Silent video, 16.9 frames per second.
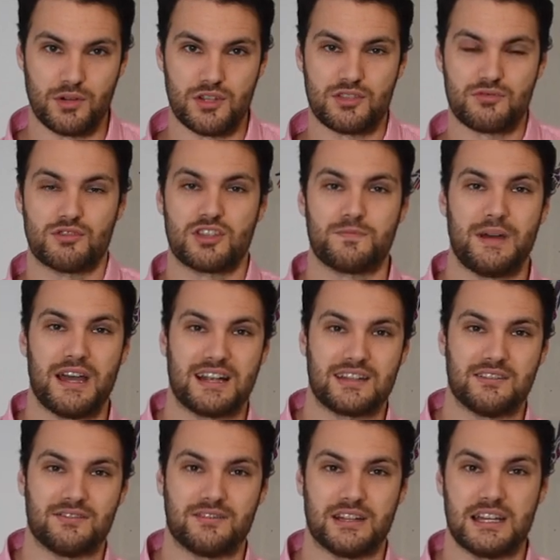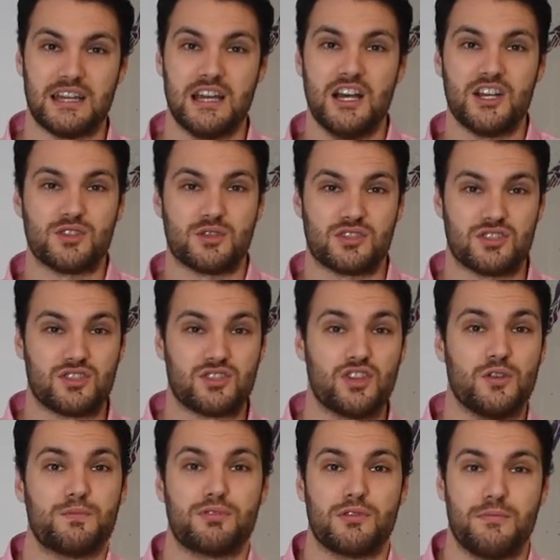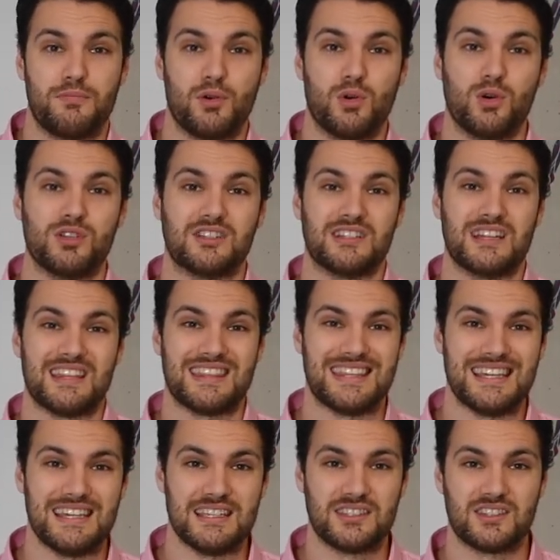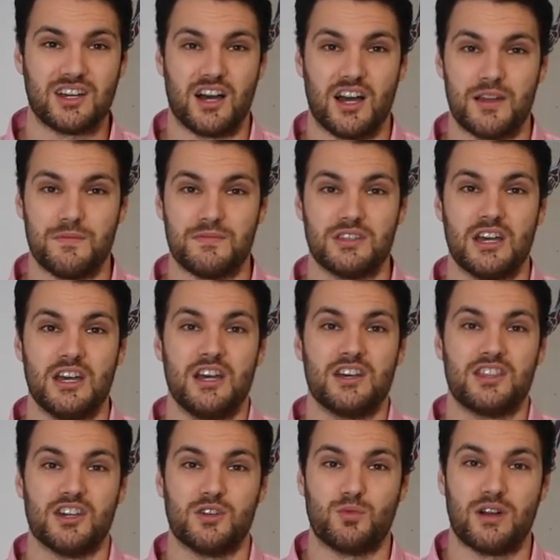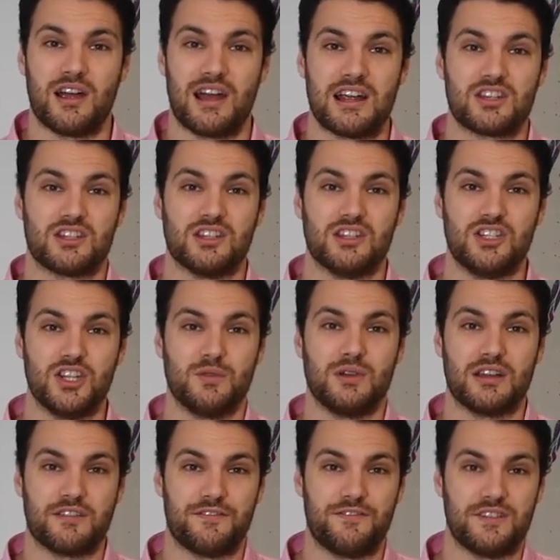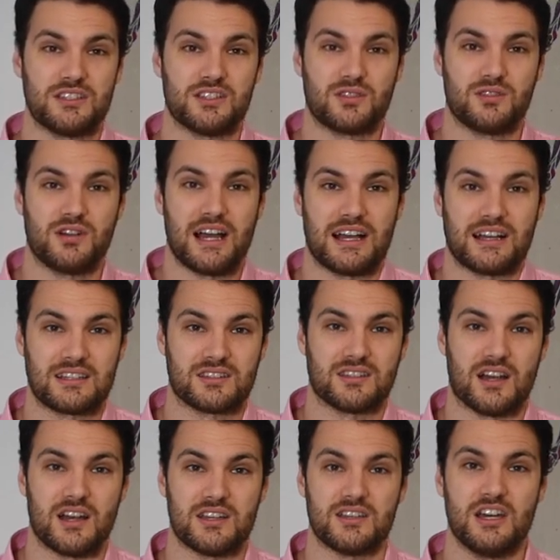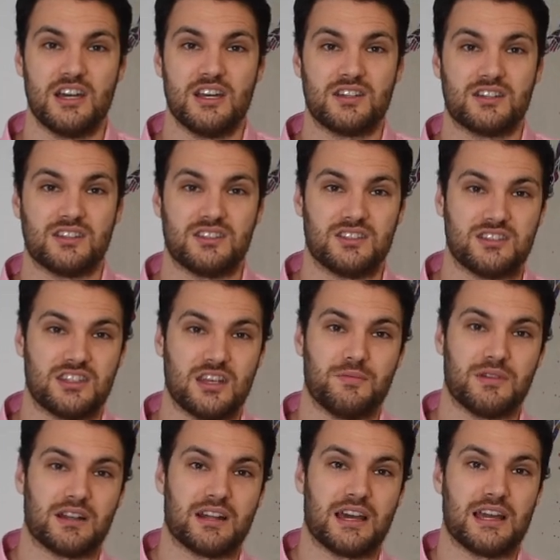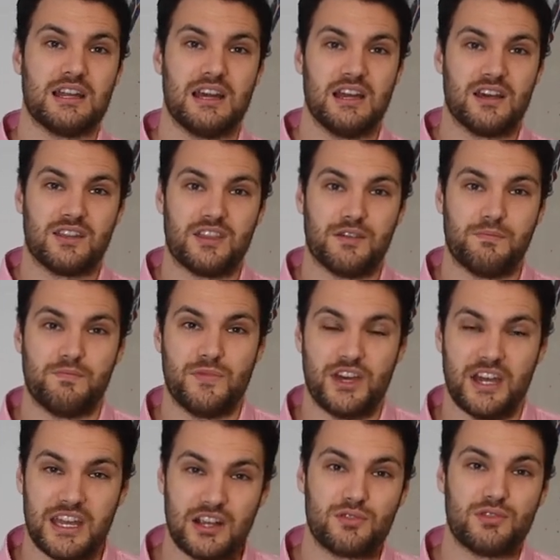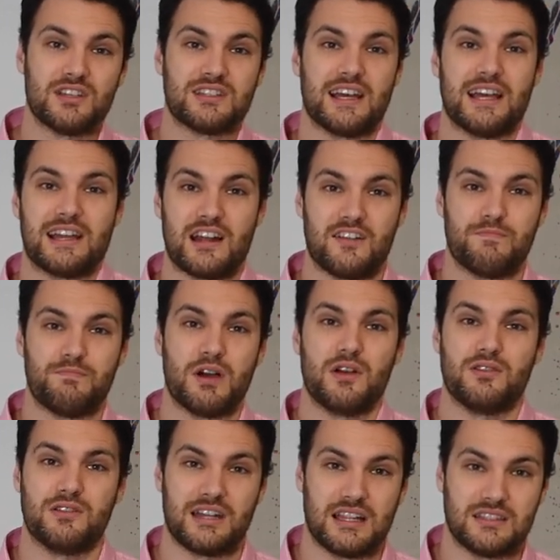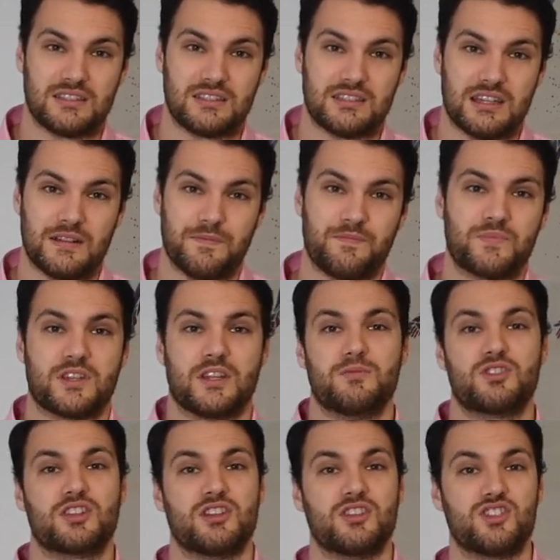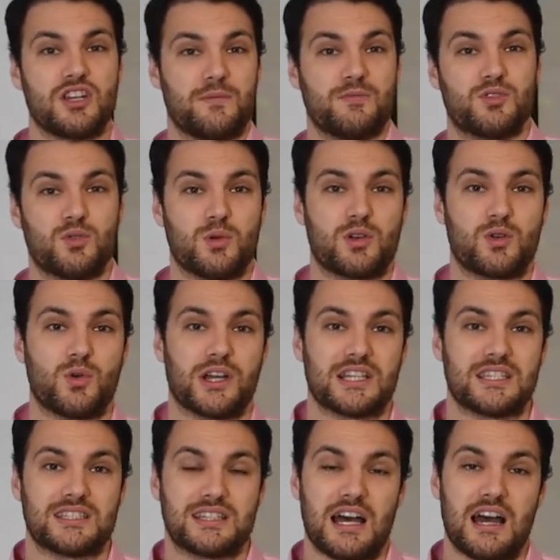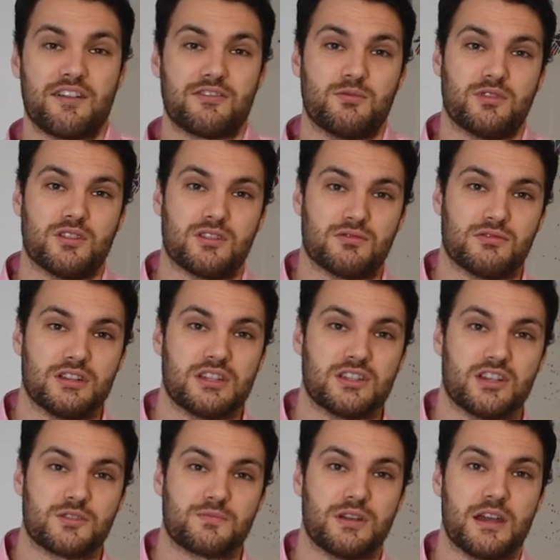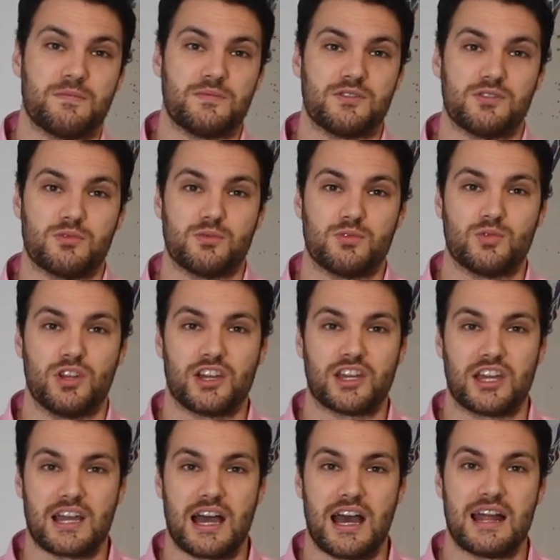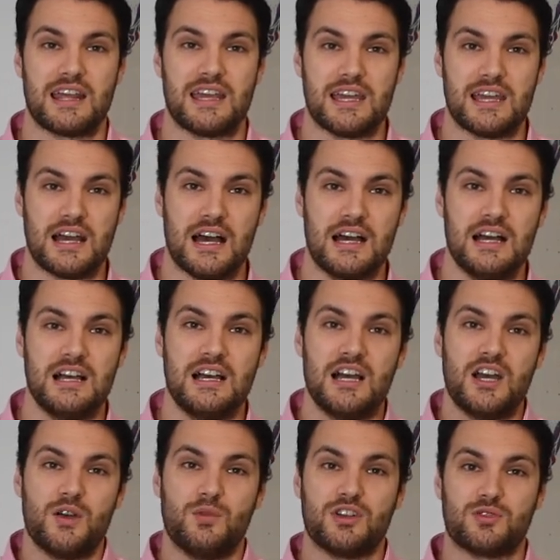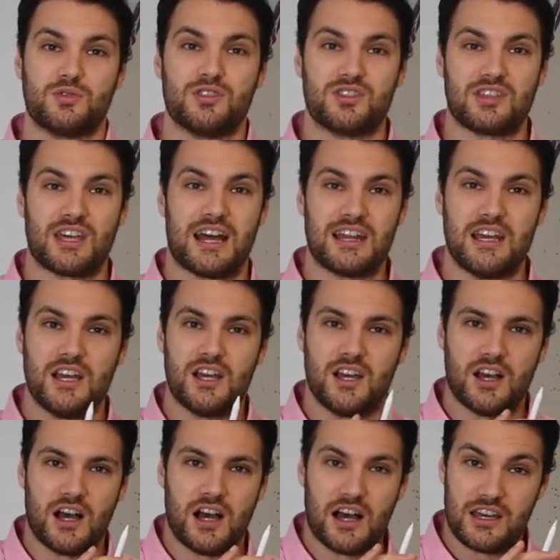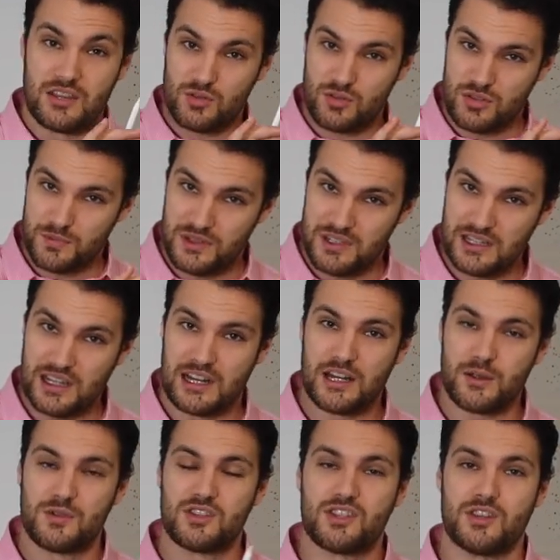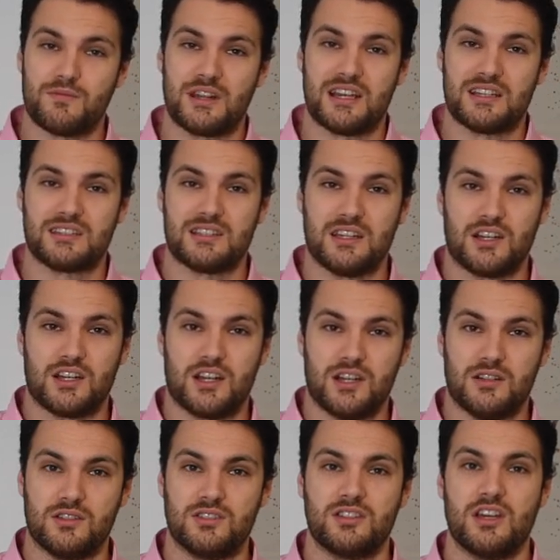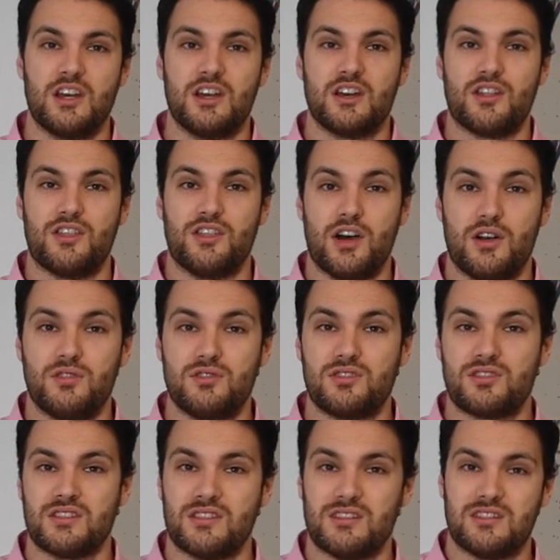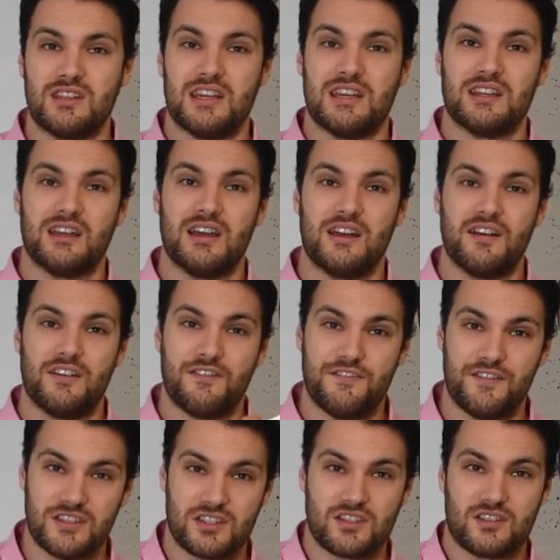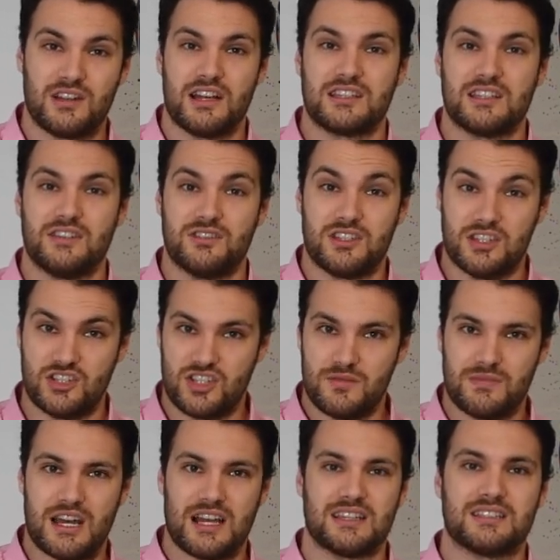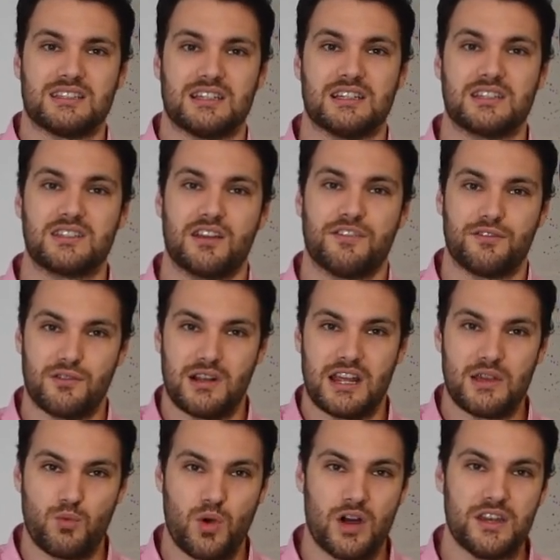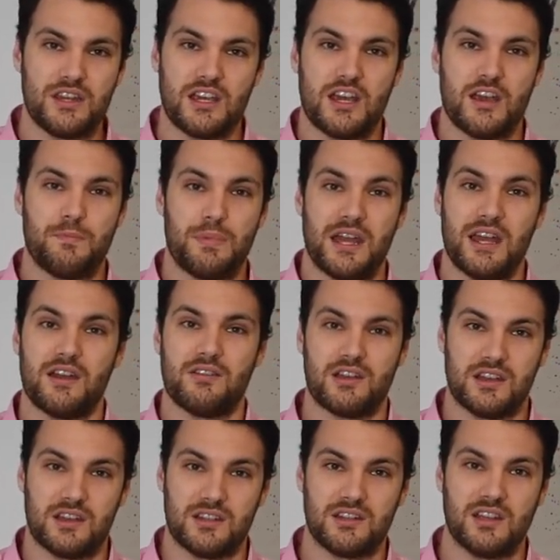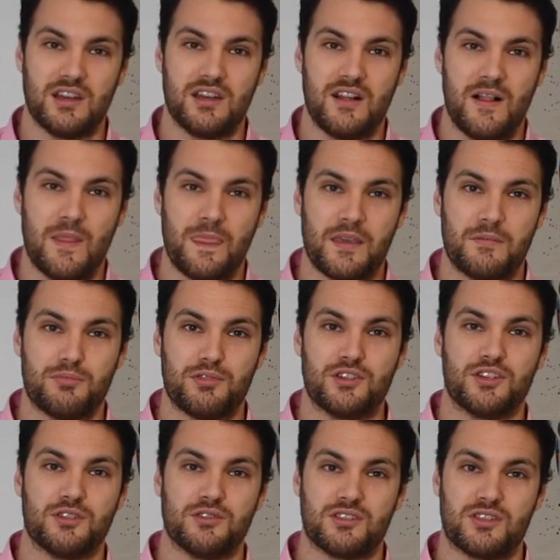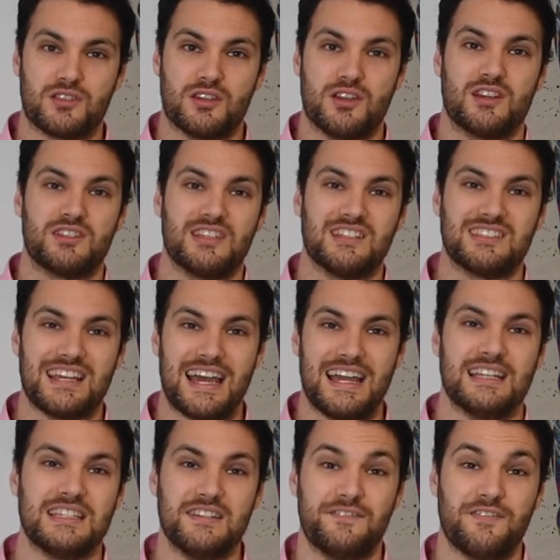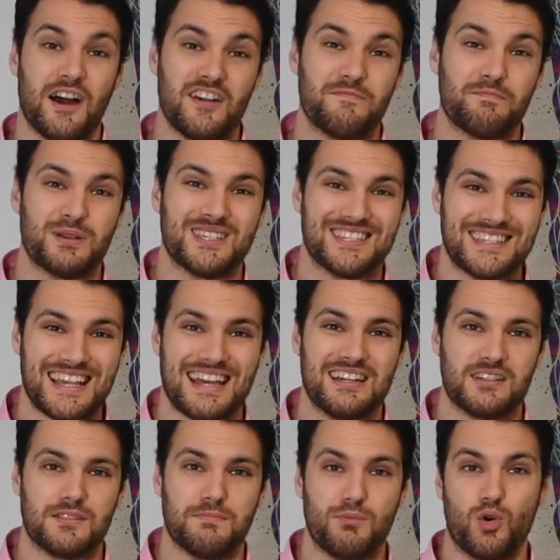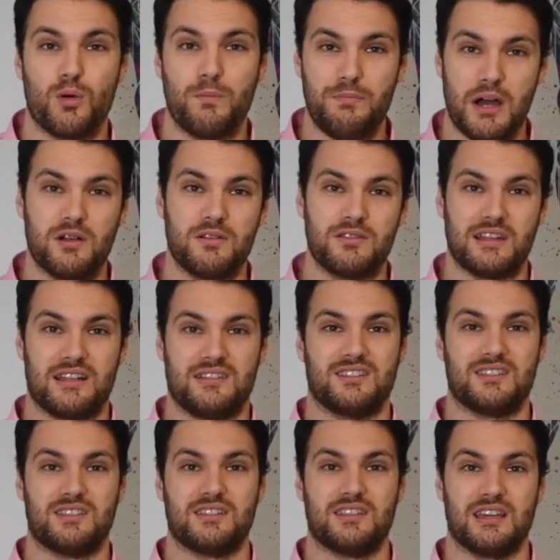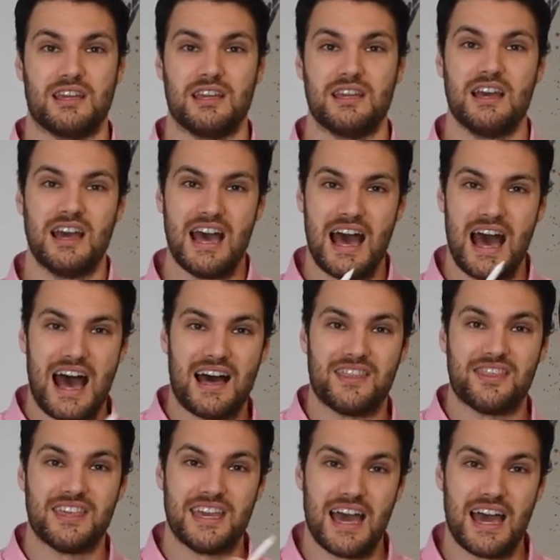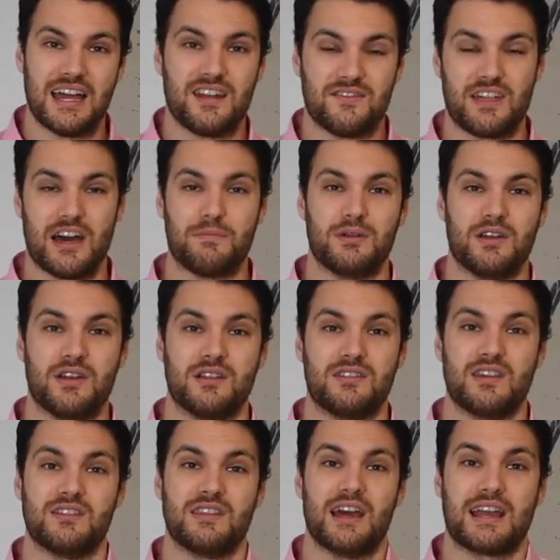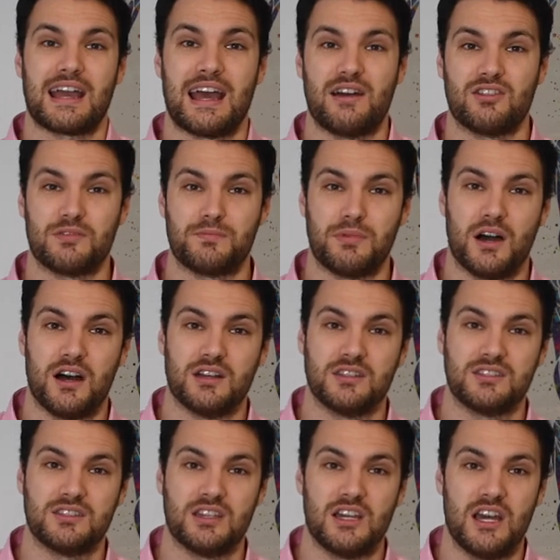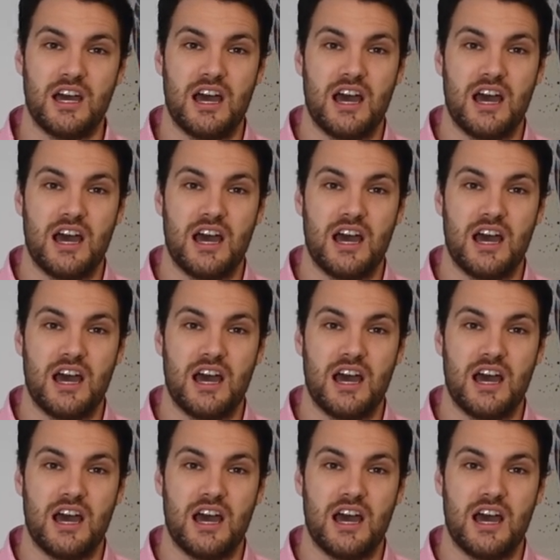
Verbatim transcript: boys respectively. So it's super important at these times that we're actually doing physical exercise to stimulate the, the increased laydown of bone density. And I'm just going to jump to a quick stat from one of the research papers that we are looking at here, which was that uh, this was particularly with gymnastic girls, those that did physical activity, gymnastics, for a one year period produced 30 to 85% more bone density at the end of that period than their counterparts.